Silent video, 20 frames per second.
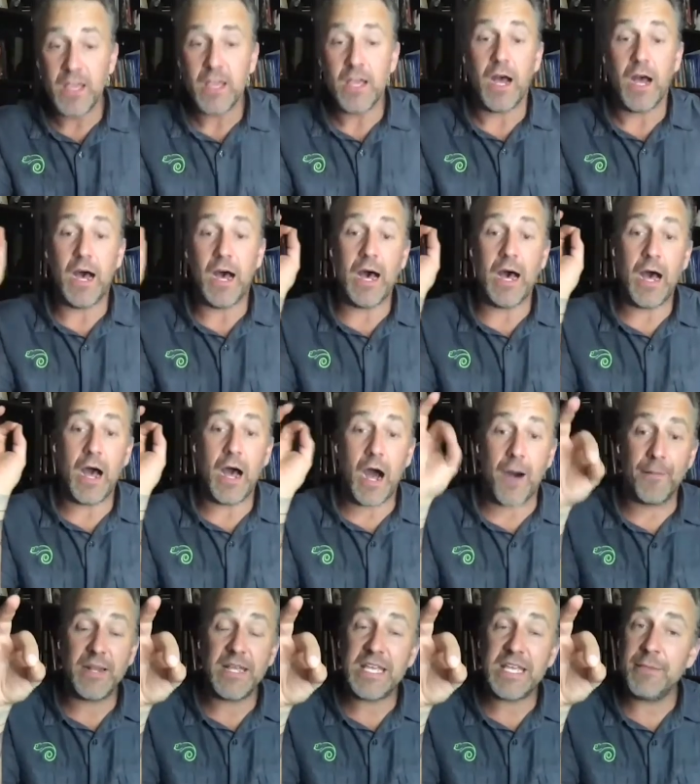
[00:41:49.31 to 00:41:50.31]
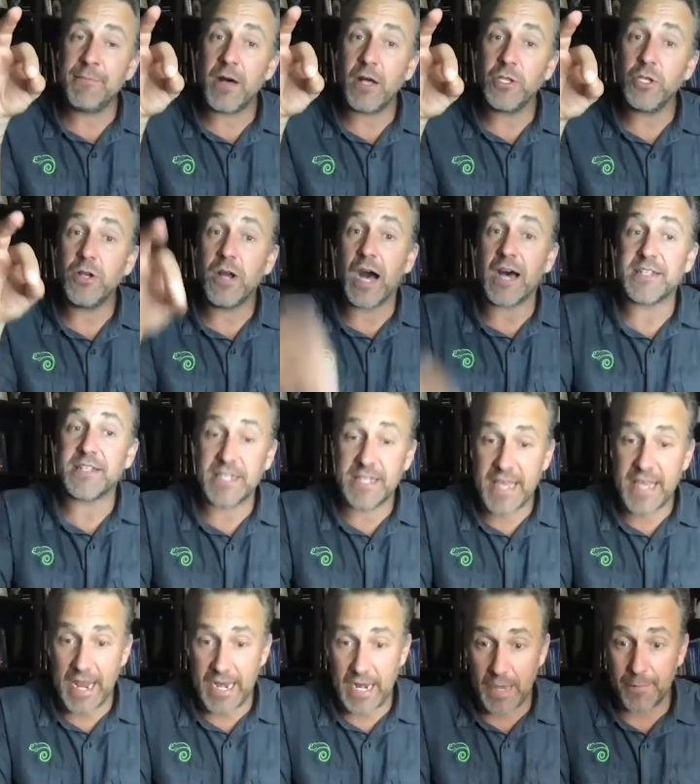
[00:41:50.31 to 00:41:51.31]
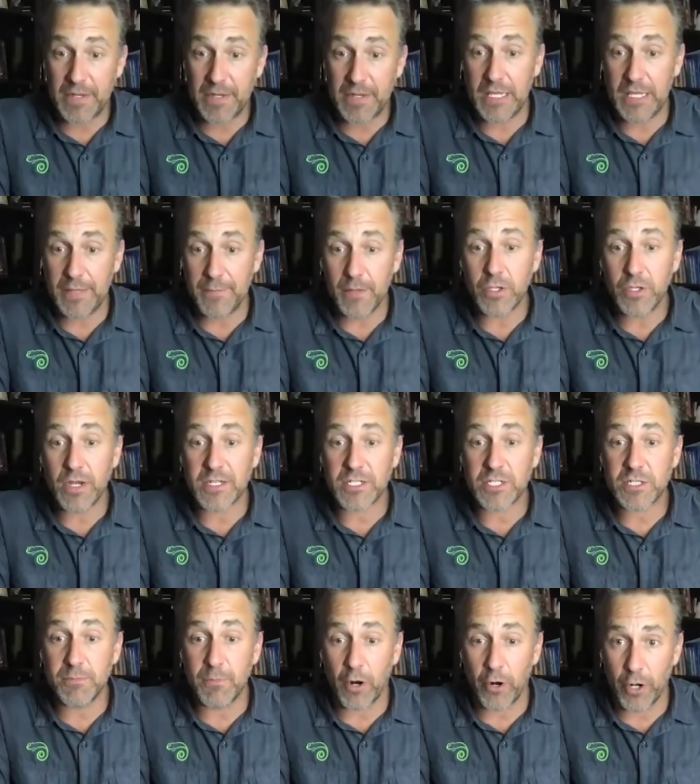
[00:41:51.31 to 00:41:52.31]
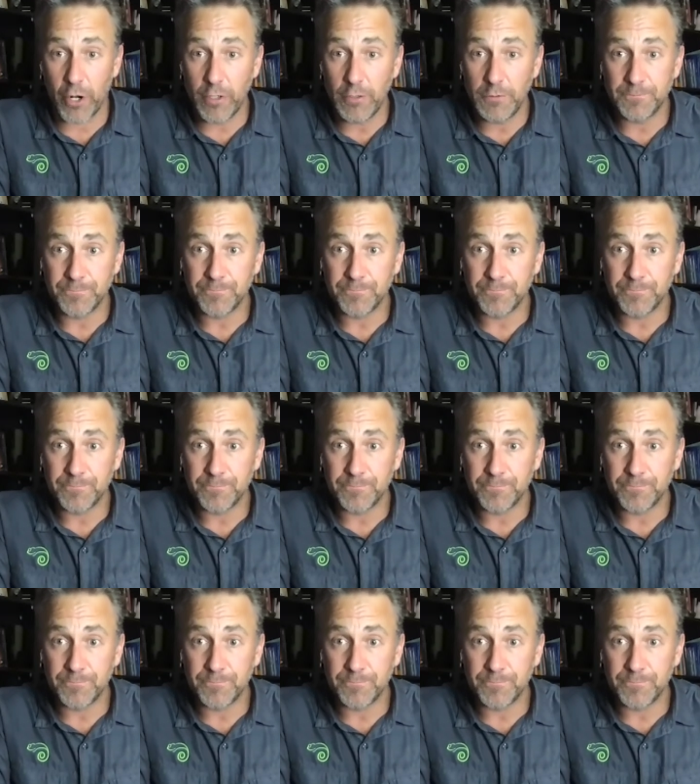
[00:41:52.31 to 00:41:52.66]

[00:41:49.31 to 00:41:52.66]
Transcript: Uh, I'm going to email you guys again. I'm going to email you guys tomorrow,